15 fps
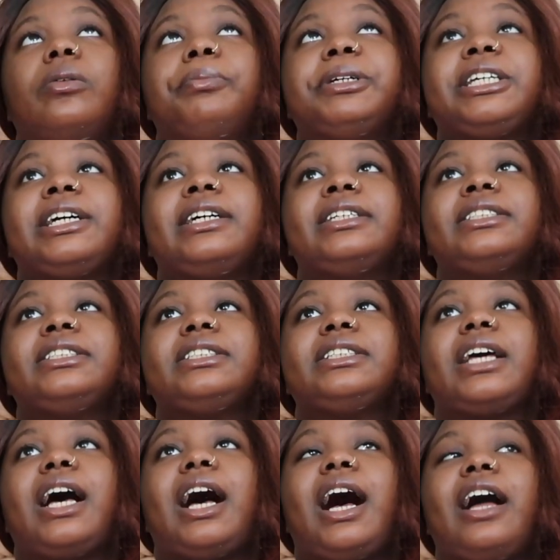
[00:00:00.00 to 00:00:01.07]
Because
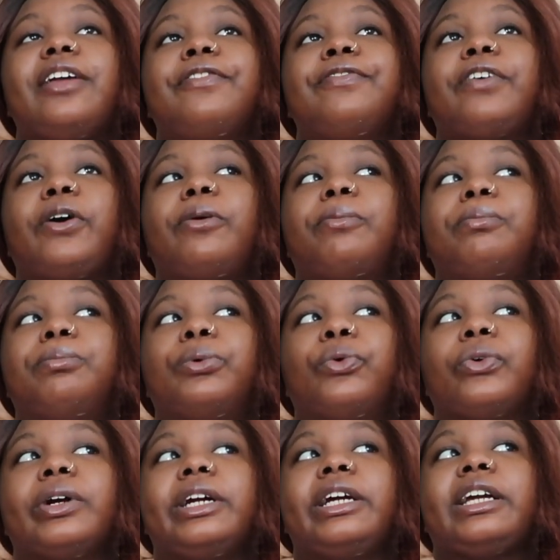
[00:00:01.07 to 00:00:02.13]
I felt
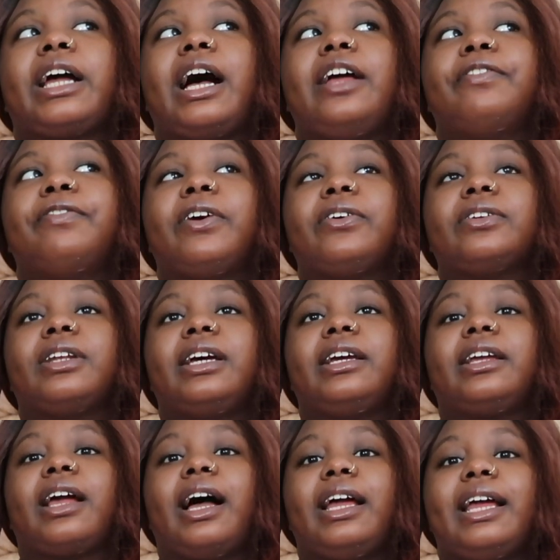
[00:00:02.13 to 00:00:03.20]
boring, I felt
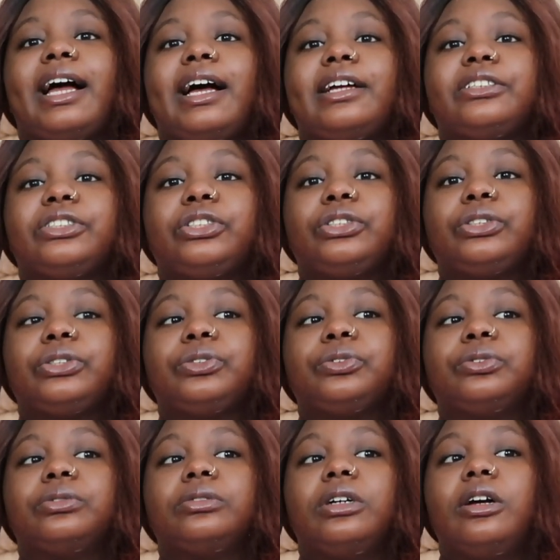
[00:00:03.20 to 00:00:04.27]
like I had to